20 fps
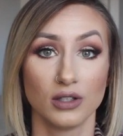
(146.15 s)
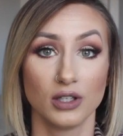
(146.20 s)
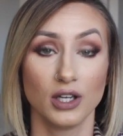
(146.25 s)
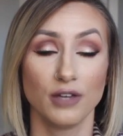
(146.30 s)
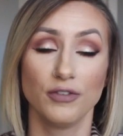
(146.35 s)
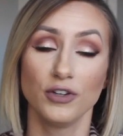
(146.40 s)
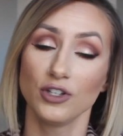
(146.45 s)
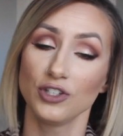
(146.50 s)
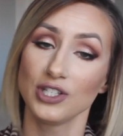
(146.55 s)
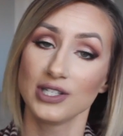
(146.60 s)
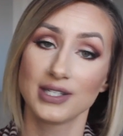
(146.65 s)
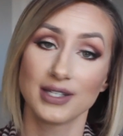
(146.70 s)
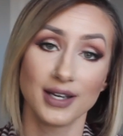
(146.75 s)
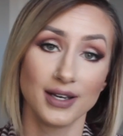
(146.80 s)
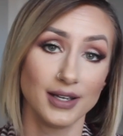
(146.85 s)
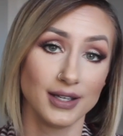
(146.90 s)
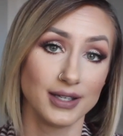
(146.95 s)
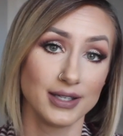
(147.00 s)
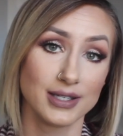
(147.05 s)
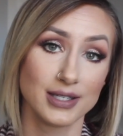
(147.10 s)
If you're just
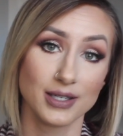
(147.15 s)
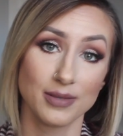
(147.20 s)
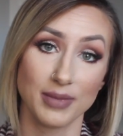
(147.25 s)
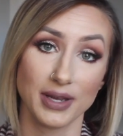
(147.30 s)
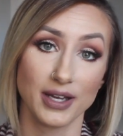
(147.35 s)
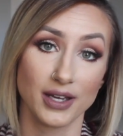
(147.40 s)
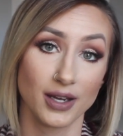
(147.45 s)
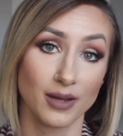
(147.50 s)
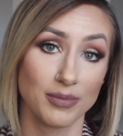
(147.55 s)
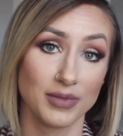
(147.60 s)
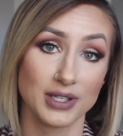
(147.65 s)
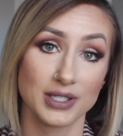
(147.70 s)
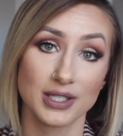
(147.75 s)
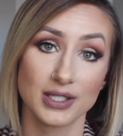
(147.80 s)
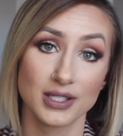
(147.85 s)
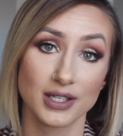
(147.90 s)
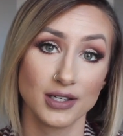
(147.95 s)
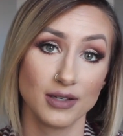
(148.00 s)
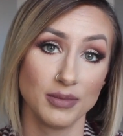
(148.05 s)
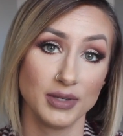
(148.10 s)
getting into makeup, this
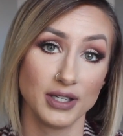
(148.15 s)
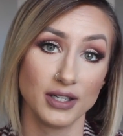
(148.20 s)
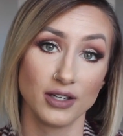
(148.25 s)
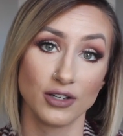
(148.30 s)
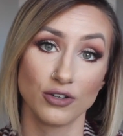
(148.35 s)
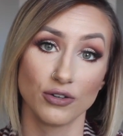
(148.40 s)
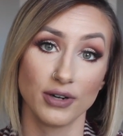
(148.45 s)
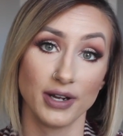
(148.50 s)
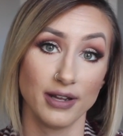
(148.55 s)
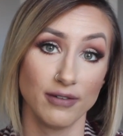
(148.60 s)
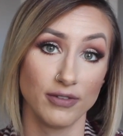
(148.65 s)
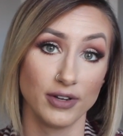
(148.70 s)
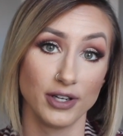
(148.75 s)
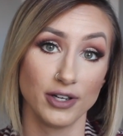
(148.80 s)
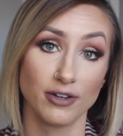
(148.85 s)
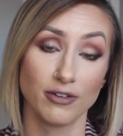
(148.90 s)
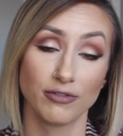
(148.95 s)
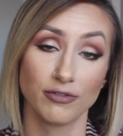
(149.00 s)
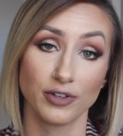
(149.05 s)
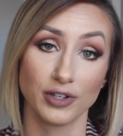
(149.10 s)
is gonna be a great
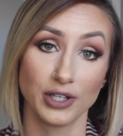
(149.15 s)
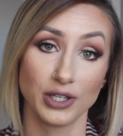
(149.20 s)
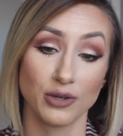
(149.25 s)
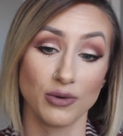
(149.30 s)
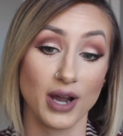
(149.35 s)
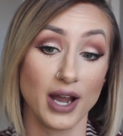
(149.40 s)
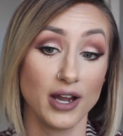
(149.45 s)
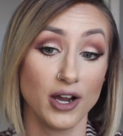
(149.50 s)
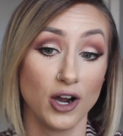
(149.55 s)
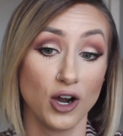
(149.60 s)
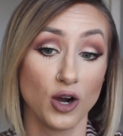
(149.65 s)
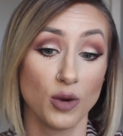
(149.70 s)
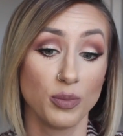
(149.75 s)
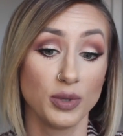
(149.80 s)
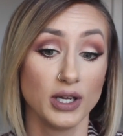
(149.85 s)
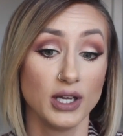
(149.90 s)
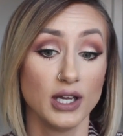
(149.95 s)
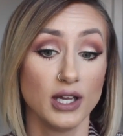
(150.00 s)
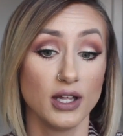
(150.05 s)
video for you. I hope.